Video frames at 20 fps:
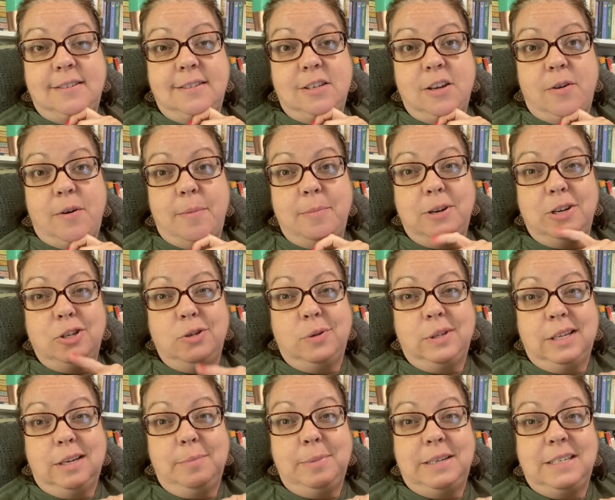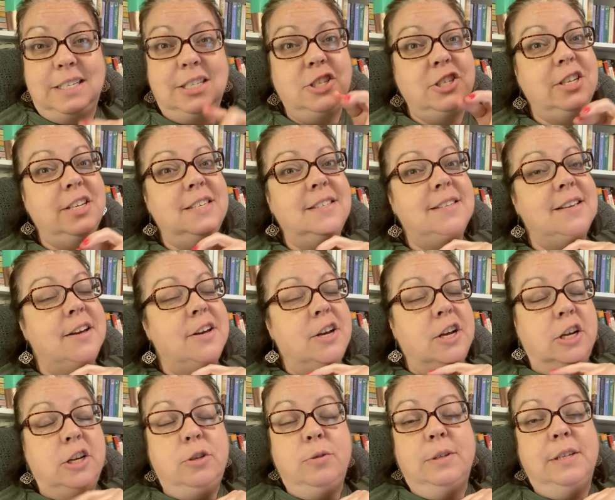So I'm going to do a little bit of dishes,
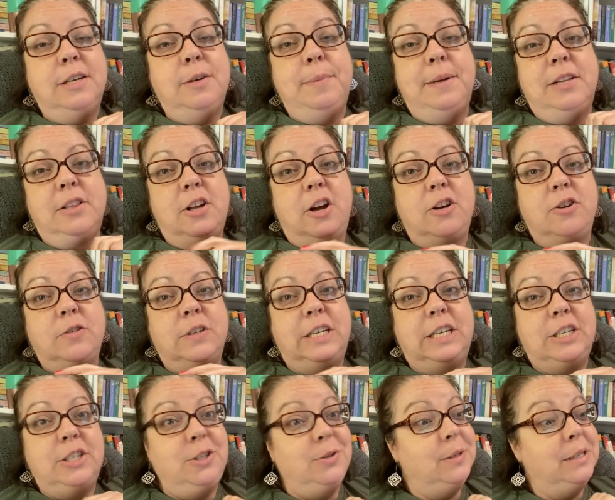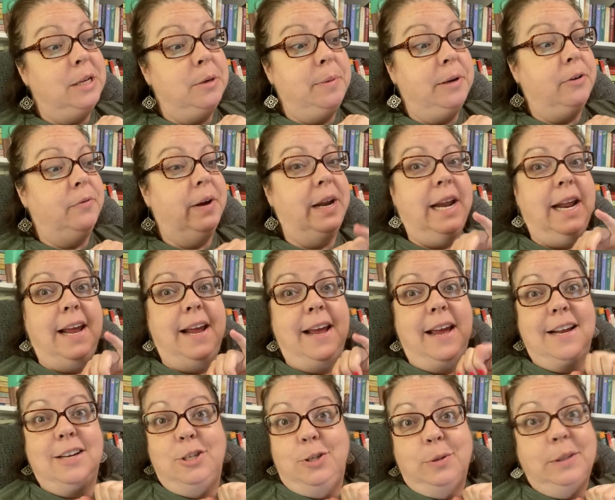do a little bit of laundry, do a little bit of reading,
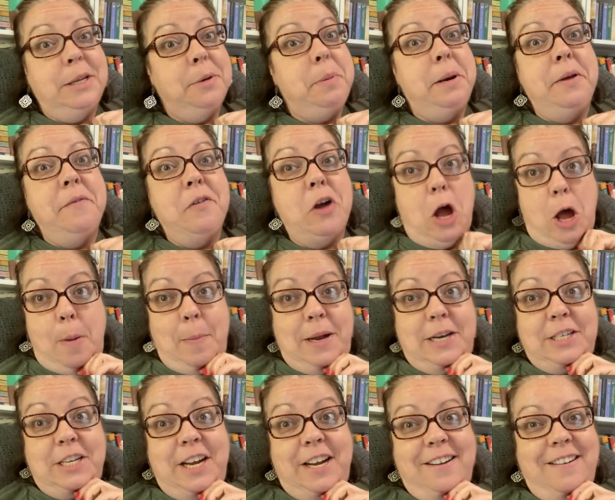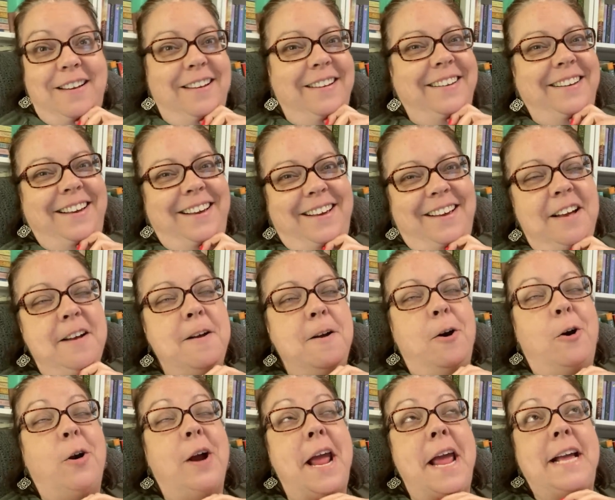and do a little bit of commenting
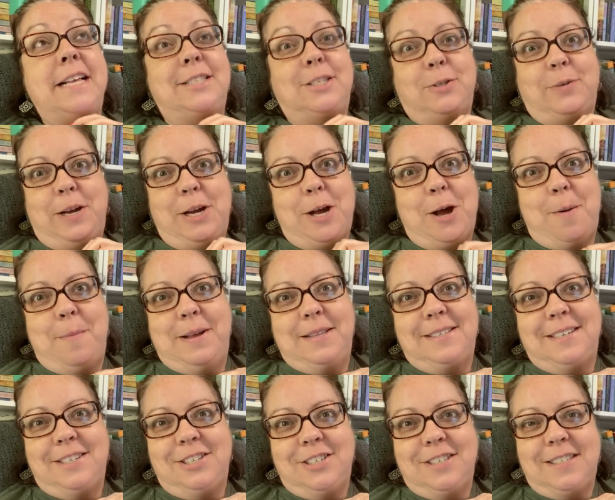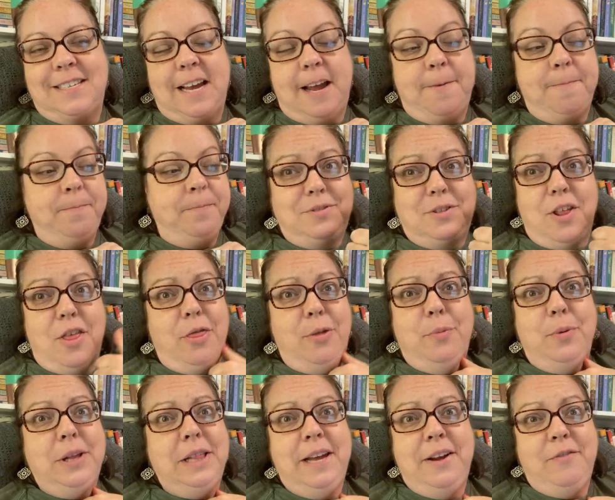or answering comments, I should say.
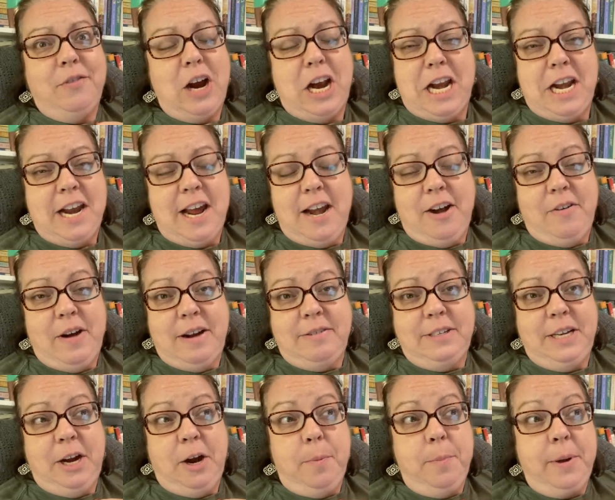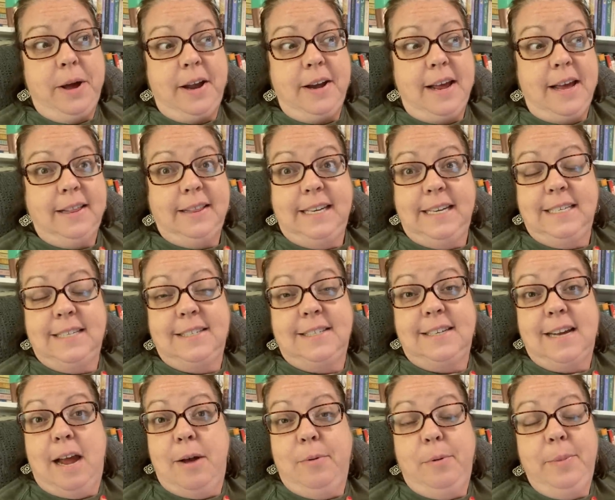Thrilling Friday night around here, but at least
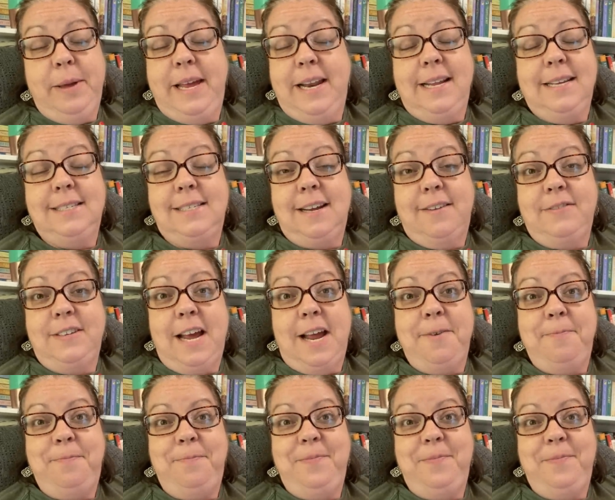I will be getting stuff done.